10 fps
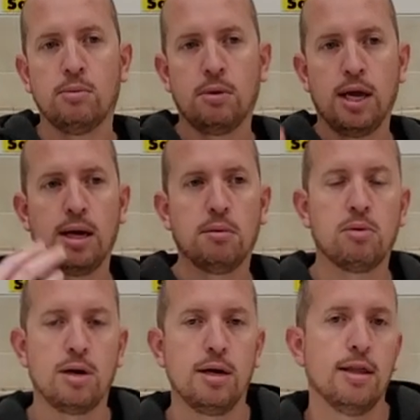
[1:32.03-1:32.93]
They can
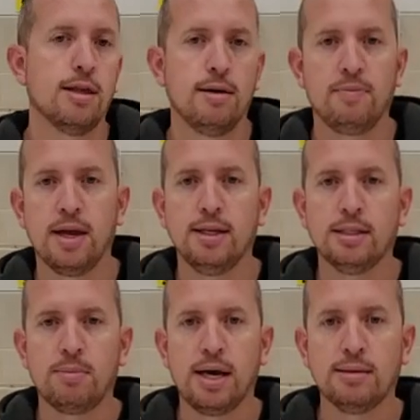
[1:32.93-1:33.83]
breathe in
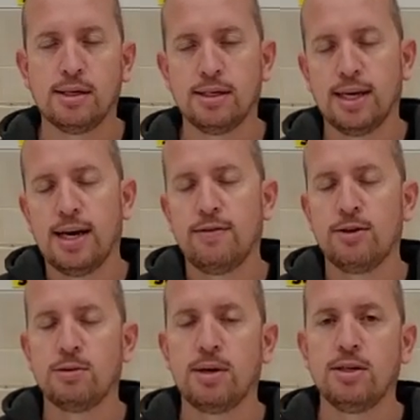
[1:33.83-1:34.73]
space because they have their
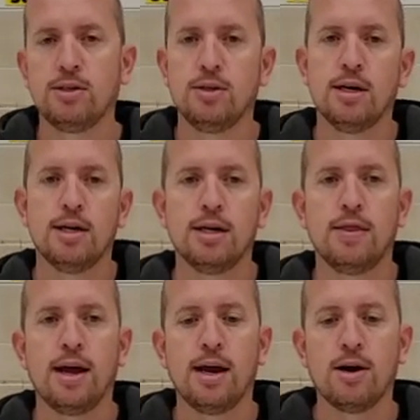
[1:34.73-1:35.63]
spacesuit on, and
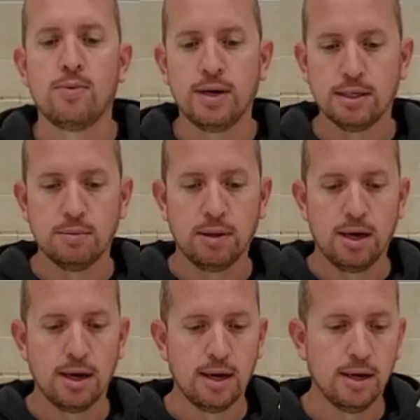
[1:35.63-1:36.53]
they are
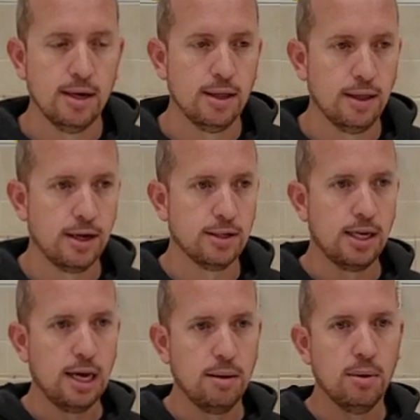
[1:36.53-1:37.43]
resupplying their
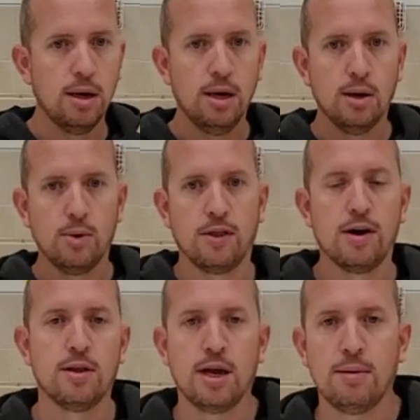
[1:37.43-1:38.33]
team with
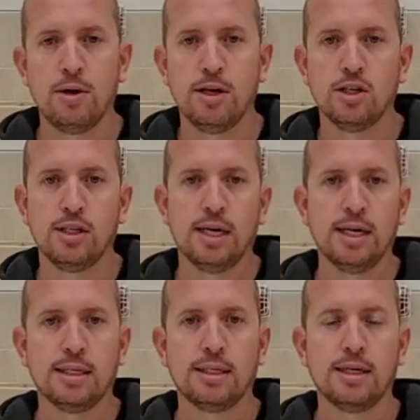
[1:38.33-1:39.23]
all the ammunition that
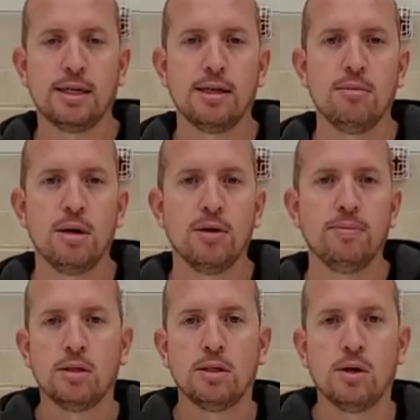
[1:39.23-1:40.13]
gets stuck in the middle.
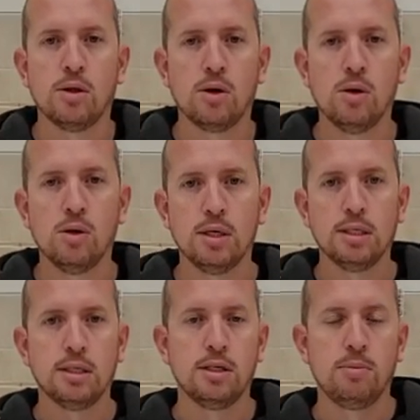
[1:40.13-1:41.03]
So the goal
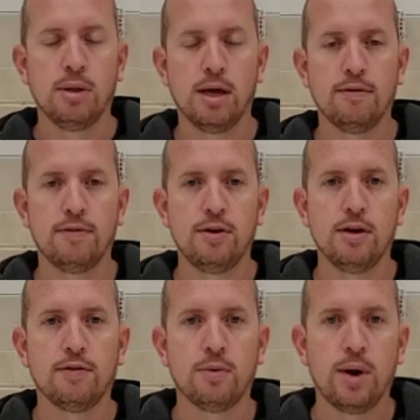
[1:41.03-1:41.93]
is you play a few
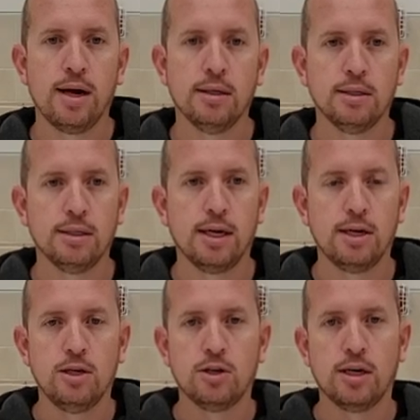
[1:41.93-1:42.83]
different rounds, and
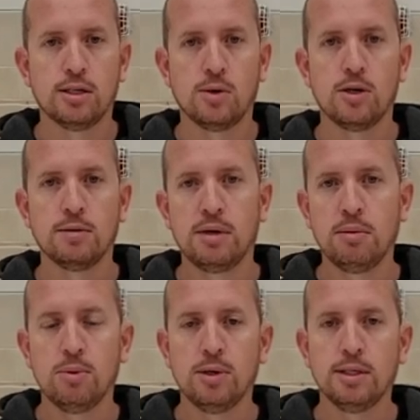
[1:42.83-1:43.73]
you try to score as many
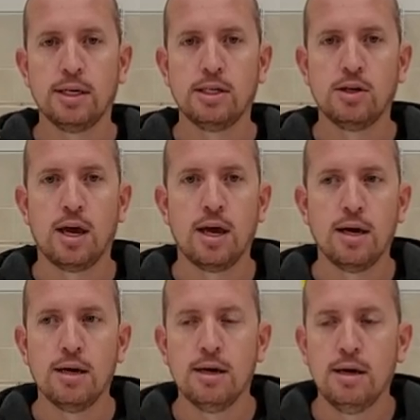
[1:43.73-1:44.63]
points as you
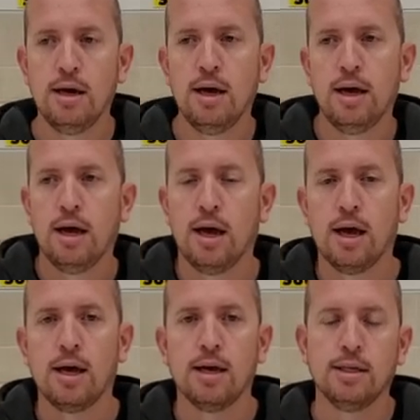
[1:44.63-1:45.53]
can,
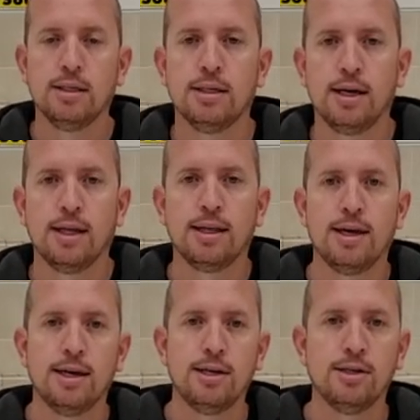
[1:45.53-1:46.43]
and at the
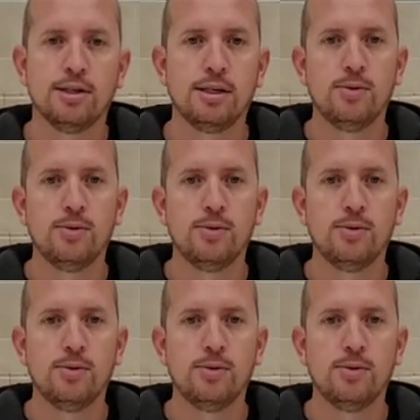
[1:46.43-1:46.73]
end, you'll see